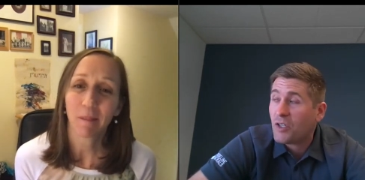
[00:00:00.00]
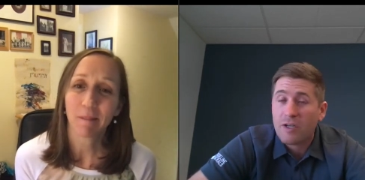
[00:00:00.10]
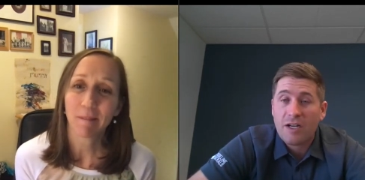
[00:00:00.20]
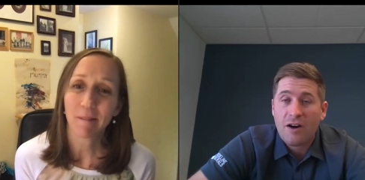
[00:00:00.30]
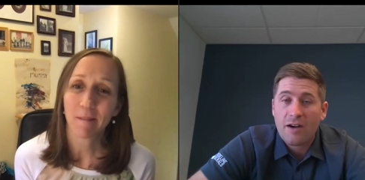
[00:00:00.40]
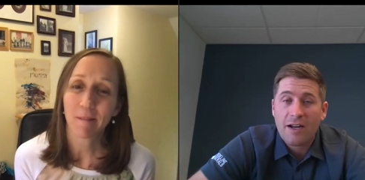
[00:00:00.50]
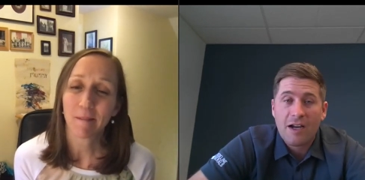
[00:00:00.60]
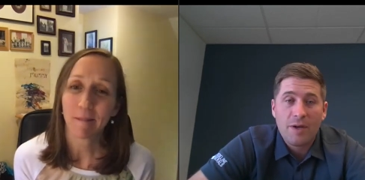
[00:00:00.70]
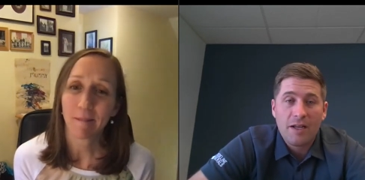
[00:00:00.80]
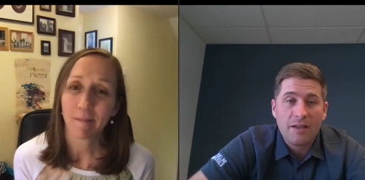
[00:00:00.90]
Speaker 1: a green card now.
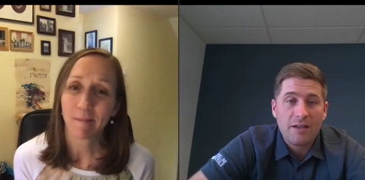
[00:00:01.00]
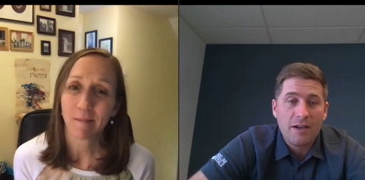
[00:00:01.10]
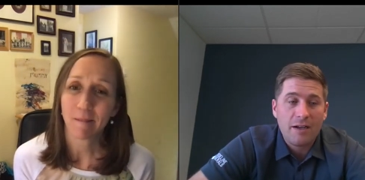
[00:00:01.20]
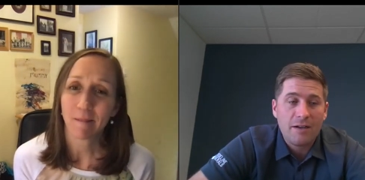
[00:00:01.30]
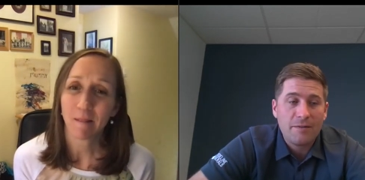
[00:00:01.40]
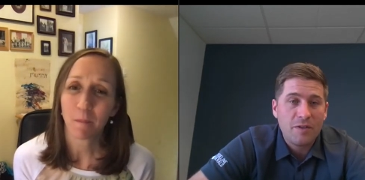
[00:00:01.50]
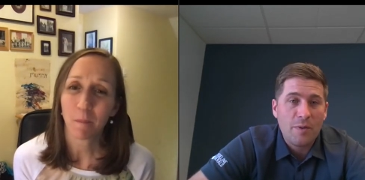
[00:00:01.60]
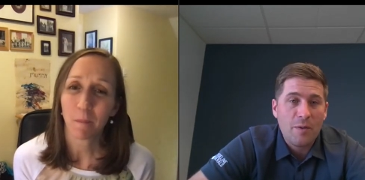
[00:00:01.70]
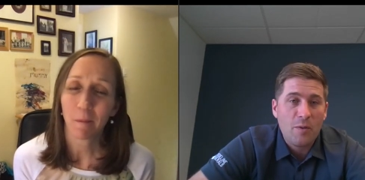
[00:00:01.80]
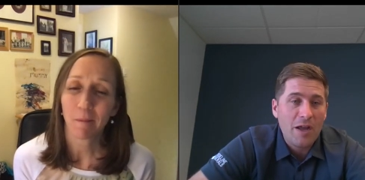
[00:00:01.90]
My, uh, you
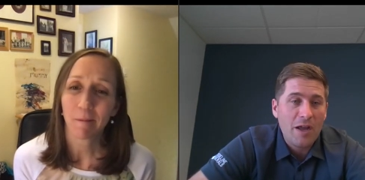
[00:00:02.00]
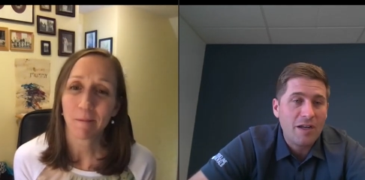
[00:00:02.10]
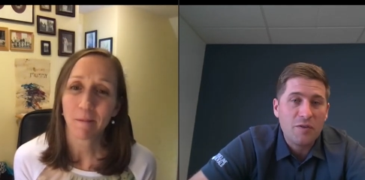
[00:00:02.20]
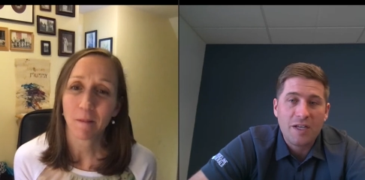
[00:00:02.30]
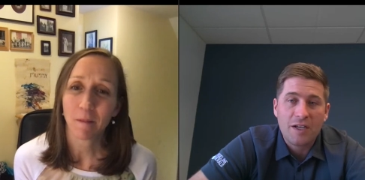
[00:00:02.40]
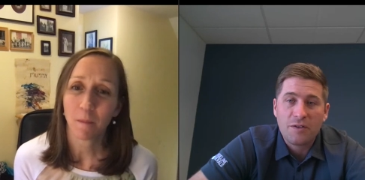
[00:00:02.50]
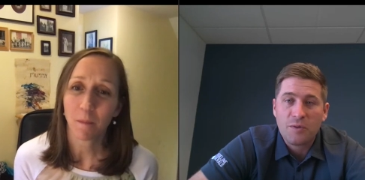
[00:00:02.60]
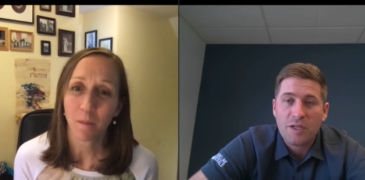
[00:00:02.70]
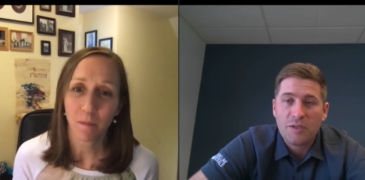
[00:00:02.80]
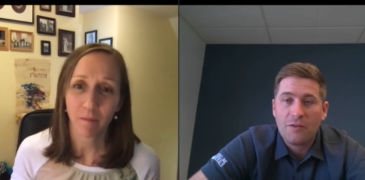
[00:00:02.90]
know, my wife and I moved down in
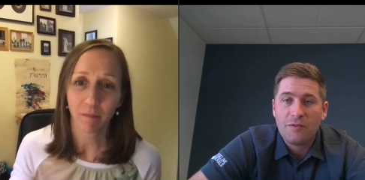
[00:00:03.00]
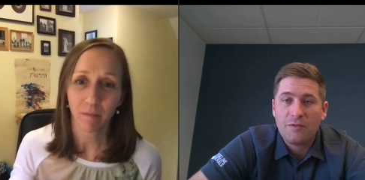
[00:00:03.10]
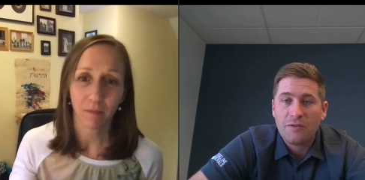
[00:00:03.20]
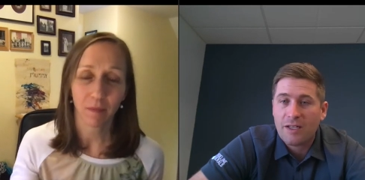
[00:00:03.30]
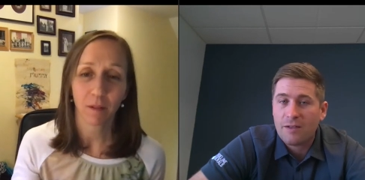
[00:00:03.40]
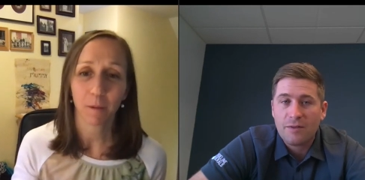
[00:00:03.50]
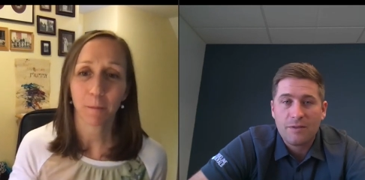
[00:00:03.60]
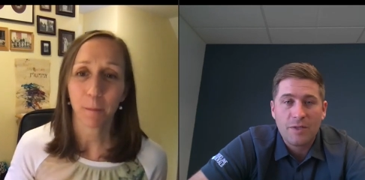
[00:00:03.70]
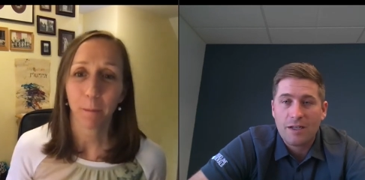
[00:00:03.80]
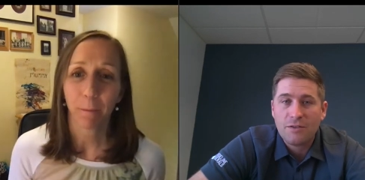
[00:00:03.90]
2012, and
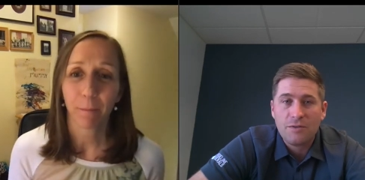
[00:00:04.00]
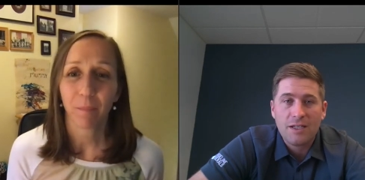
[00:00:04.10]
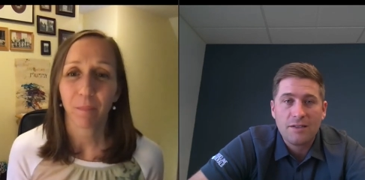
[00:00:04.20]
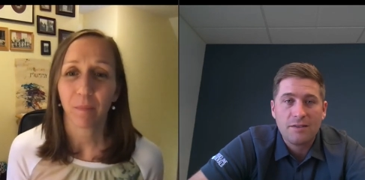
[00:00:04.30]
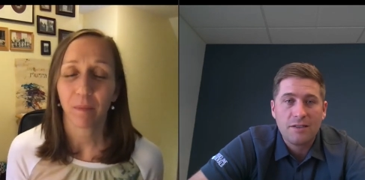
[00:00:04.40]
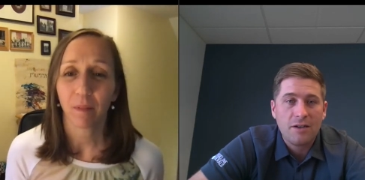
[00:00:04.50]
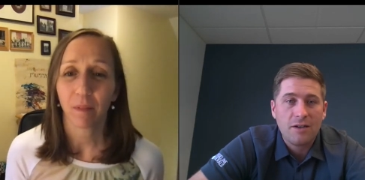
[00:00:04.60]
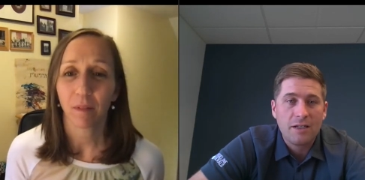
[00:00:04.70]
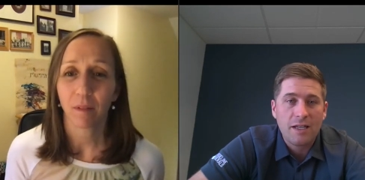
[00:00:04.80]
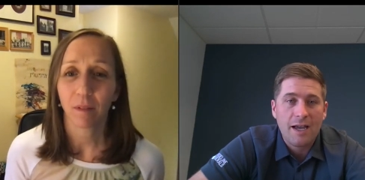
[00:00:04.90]
we got two kids and a
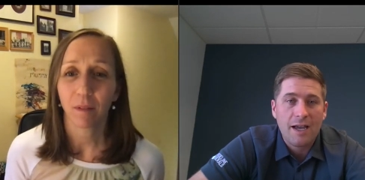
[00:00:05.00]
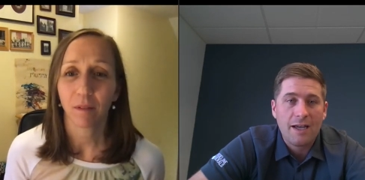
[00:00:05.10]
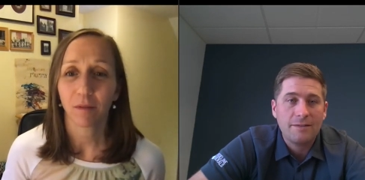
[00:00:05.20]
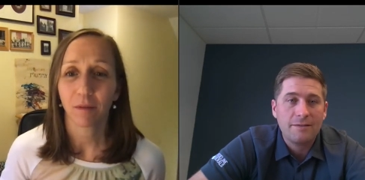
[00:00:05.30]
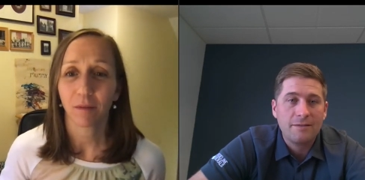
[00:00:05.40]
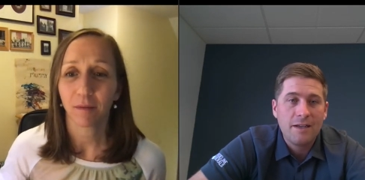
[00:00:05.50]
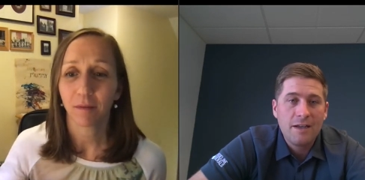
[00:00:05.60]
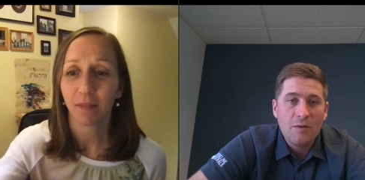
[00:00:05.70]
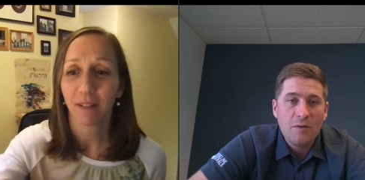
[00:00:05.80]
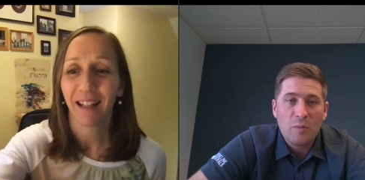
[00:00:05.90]
dog and a cat, and
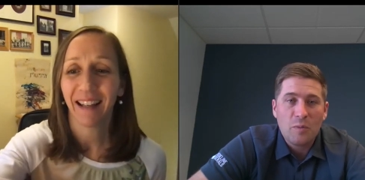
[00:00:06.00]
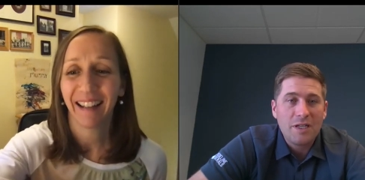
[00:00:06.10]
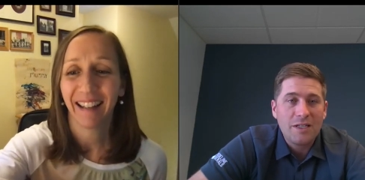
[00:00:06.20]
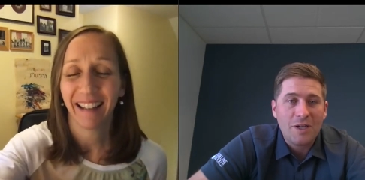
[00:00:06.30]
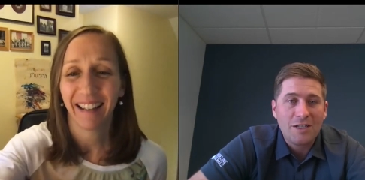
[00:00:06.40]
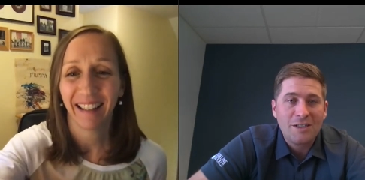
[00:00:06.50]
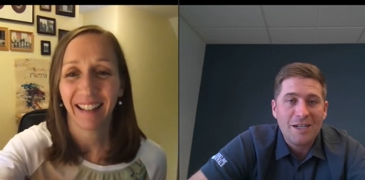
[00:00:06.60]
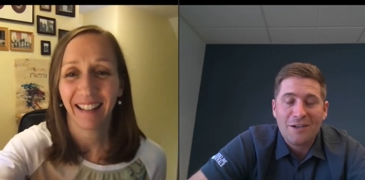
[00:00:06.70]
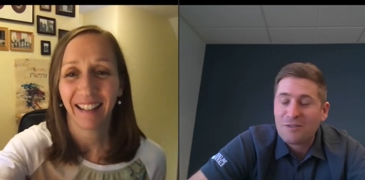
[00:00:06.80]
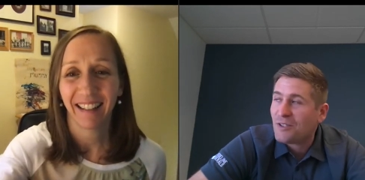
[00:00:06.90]
we're pretty entrenched
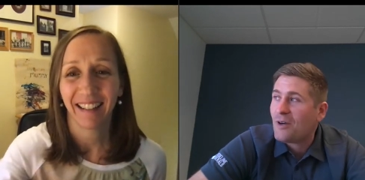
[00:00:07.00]
now. So,